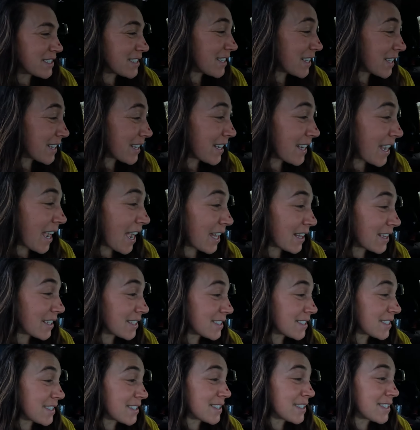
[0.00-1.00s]
into the
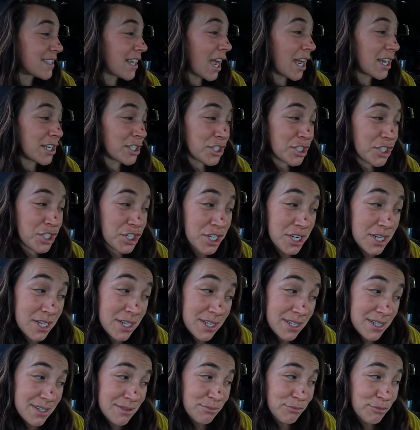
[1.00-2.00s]

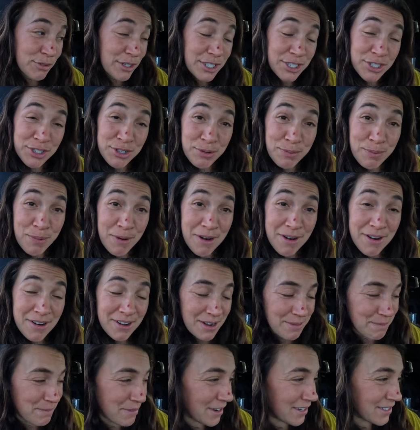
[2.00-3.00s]
Kalisachi Regional
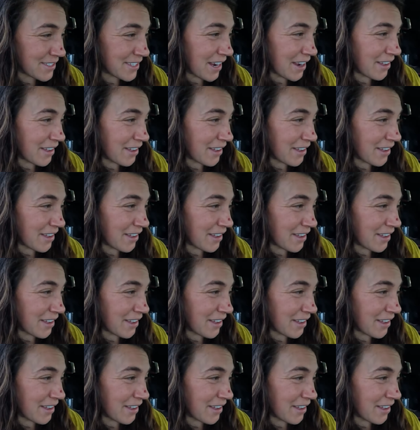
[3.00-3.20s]
Park. I'm not